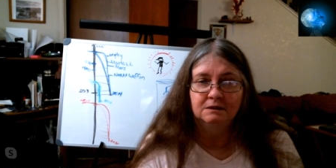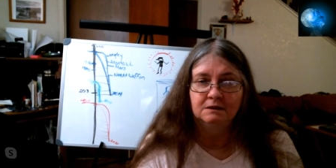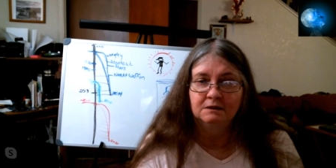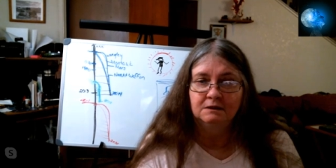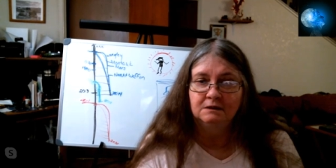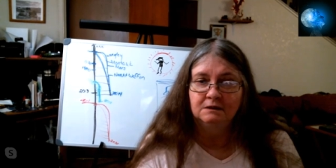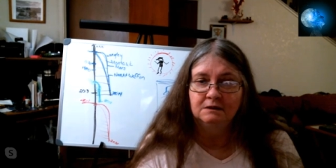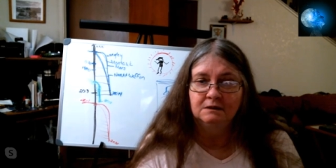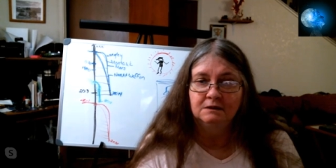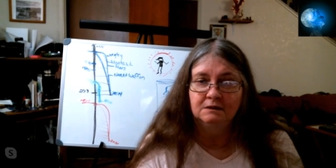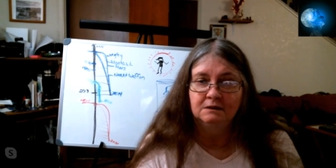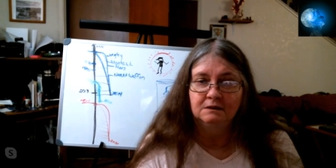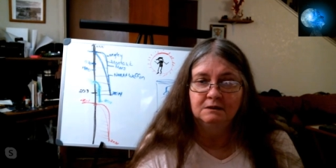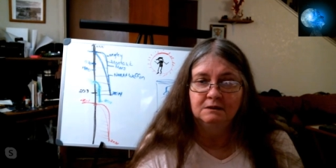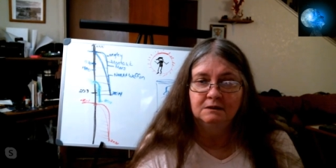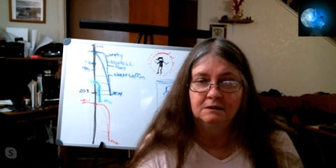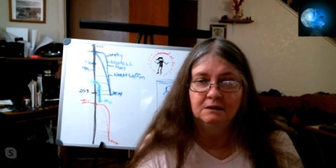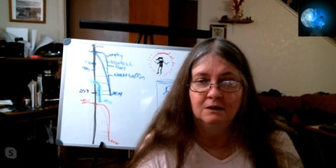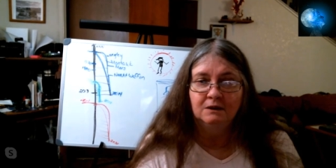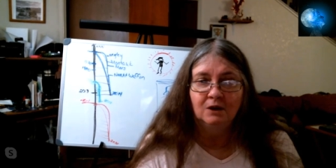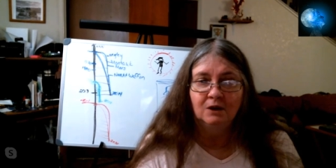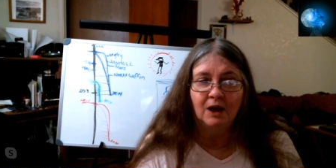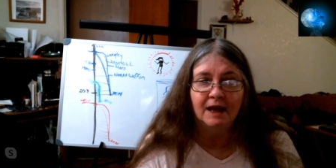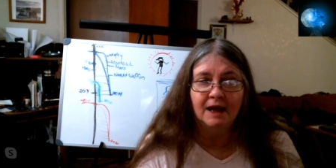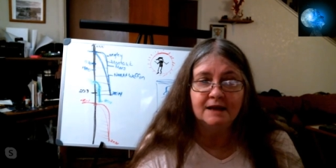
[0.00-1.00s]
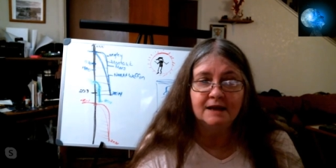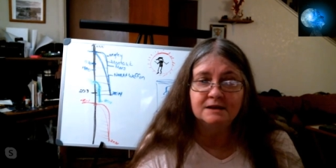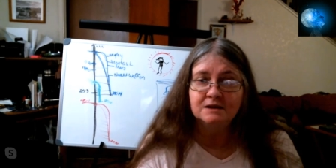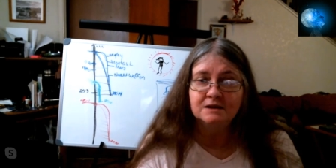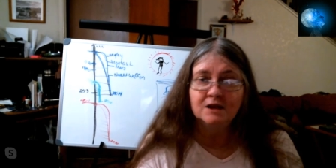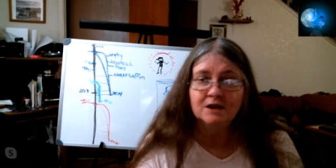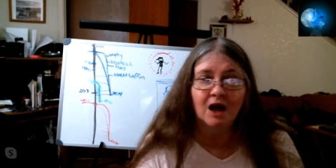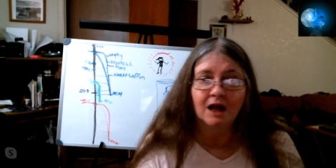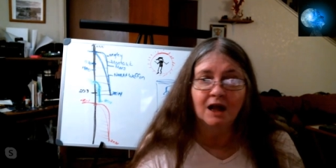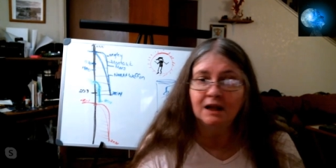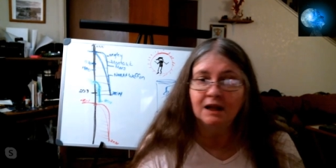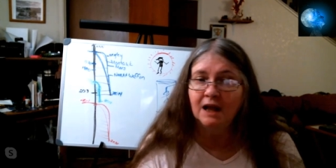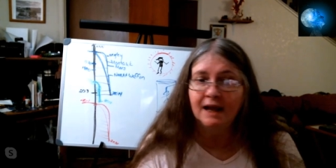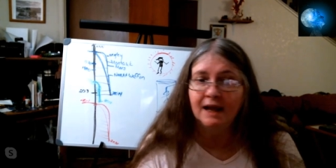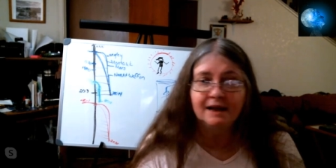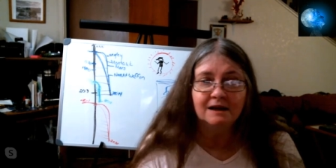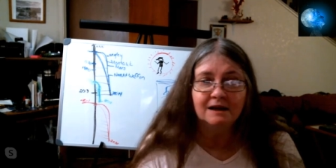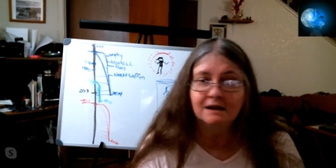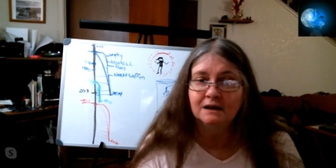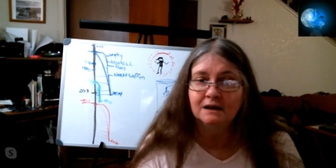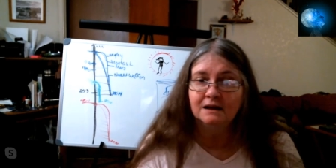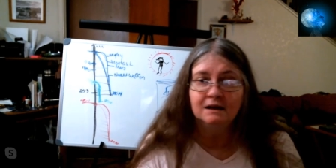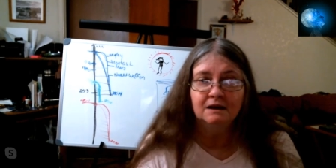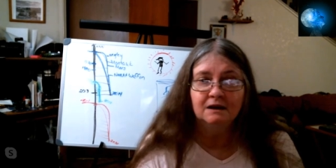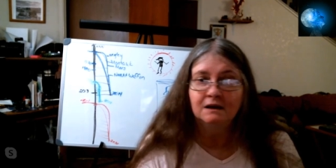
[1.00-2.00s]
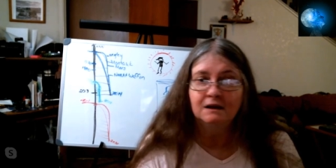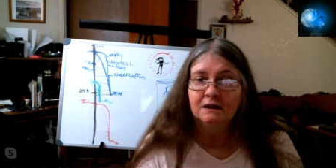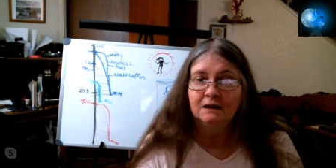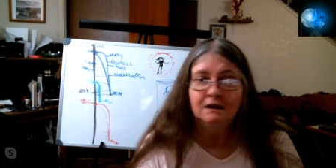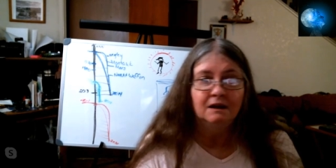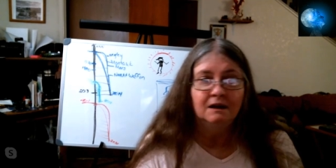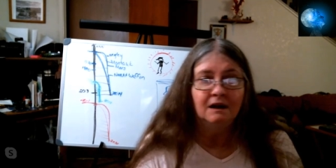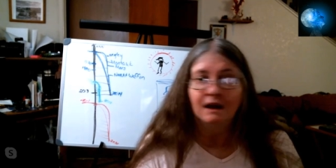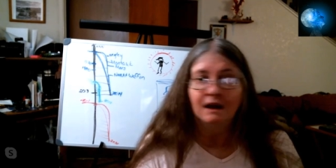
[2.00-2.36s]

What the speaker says: not like it's genetic or something.